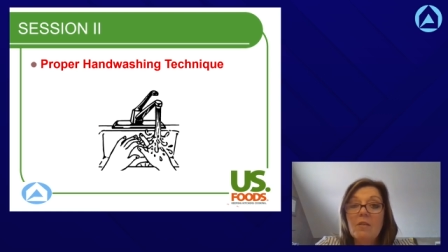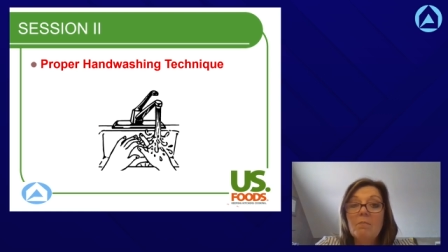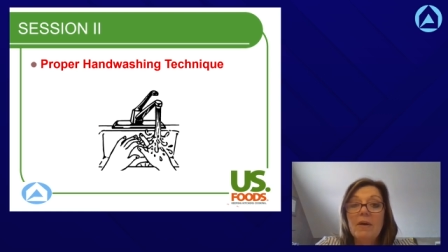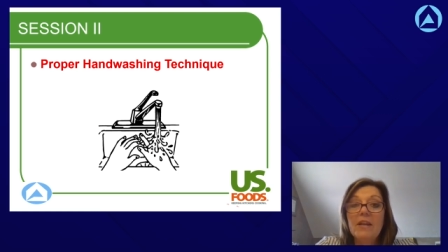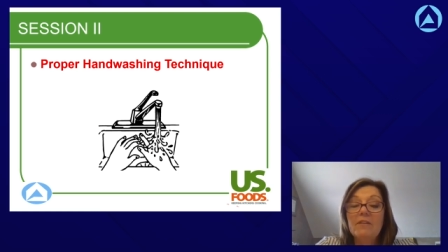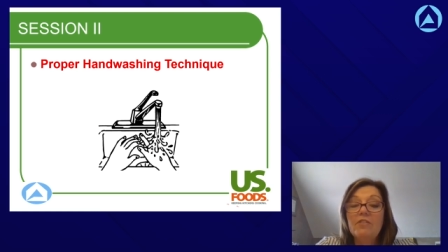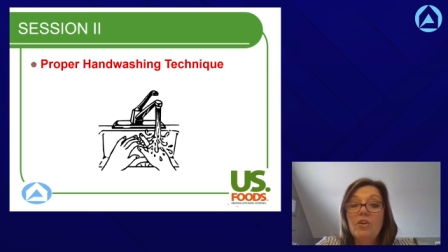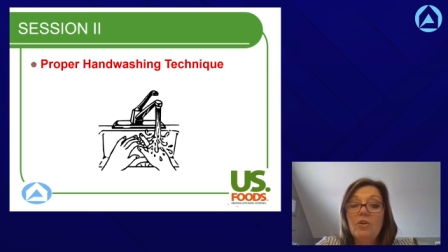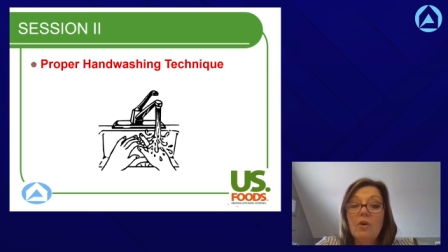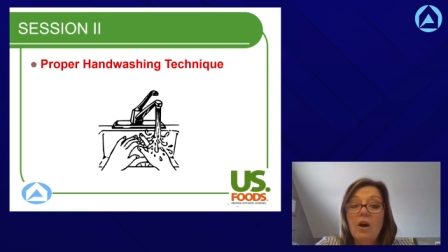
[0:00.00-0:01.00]
but if
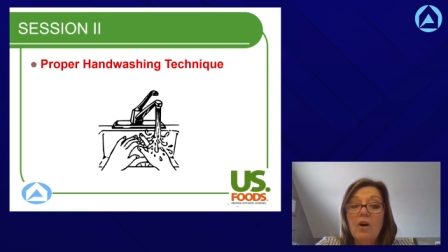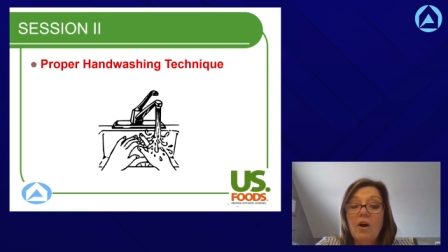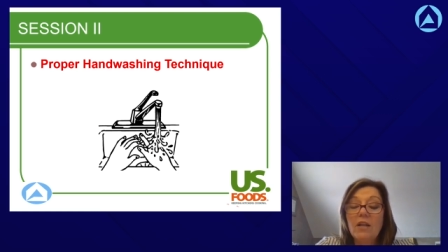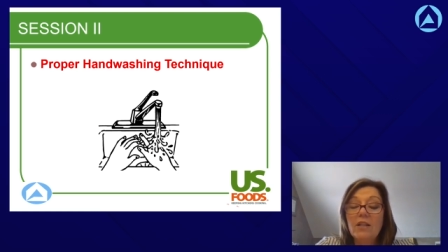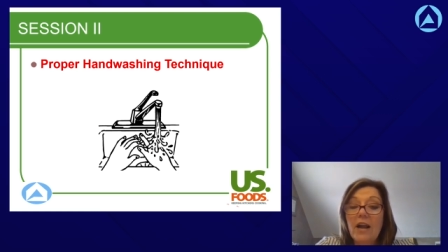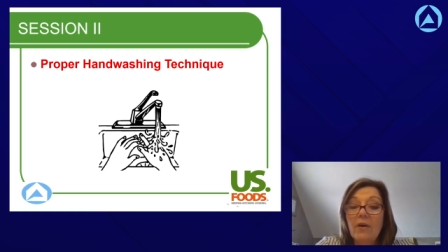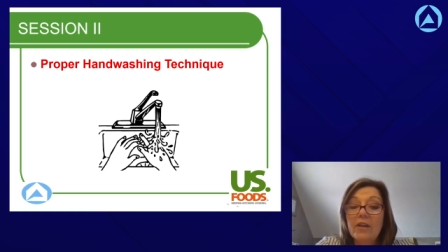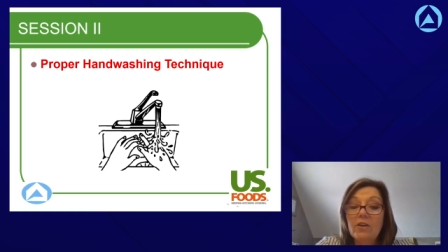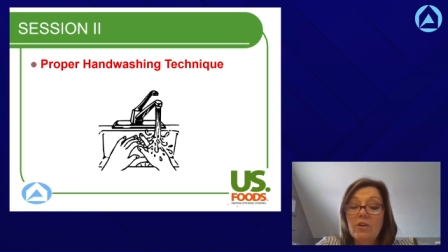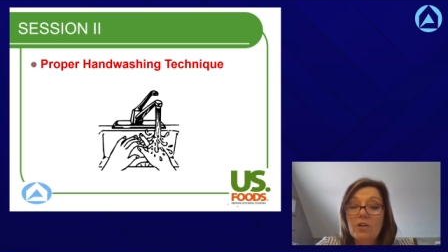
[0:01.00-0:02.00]
you are
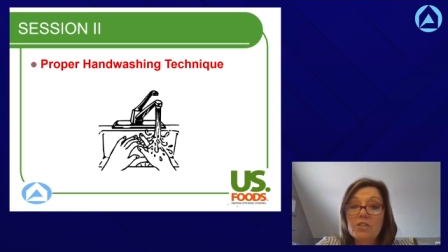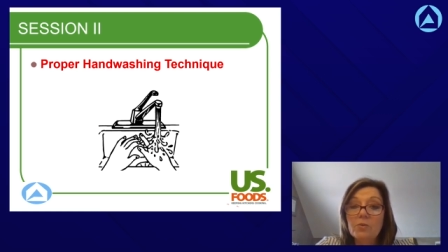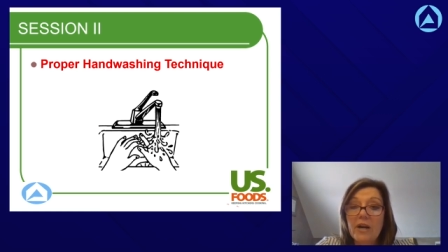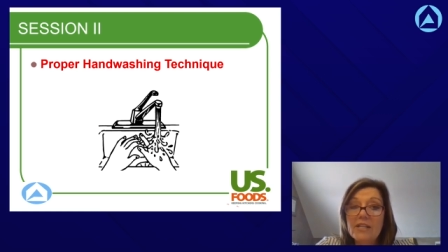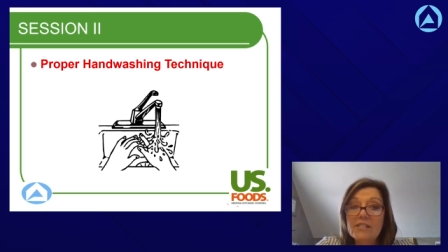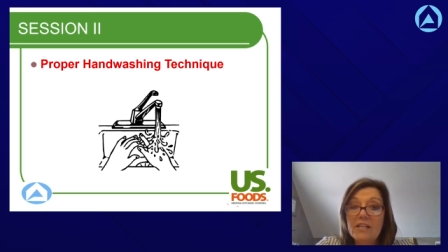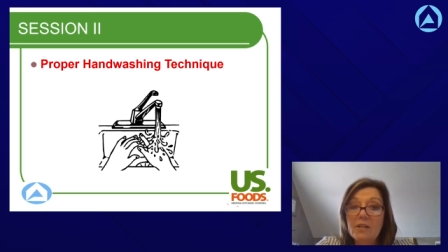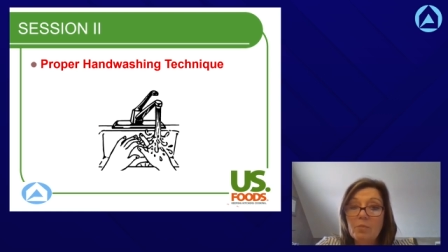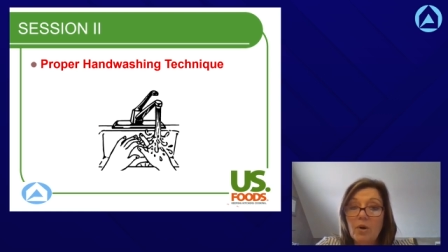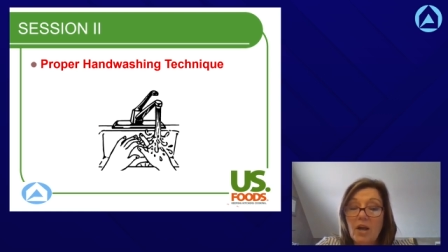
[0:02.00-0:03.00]
allowing cooked,
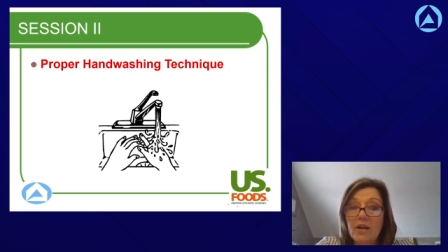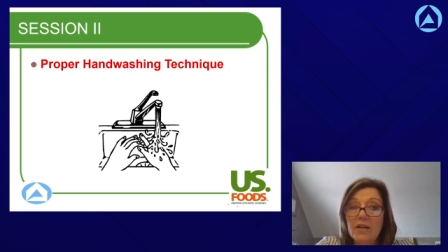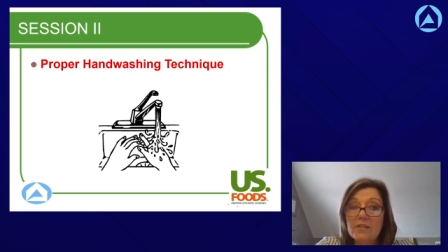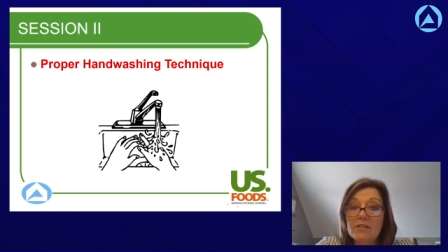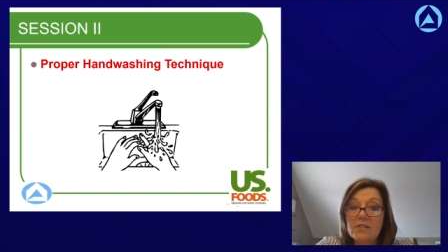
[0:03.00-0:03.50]
ready-to-eat product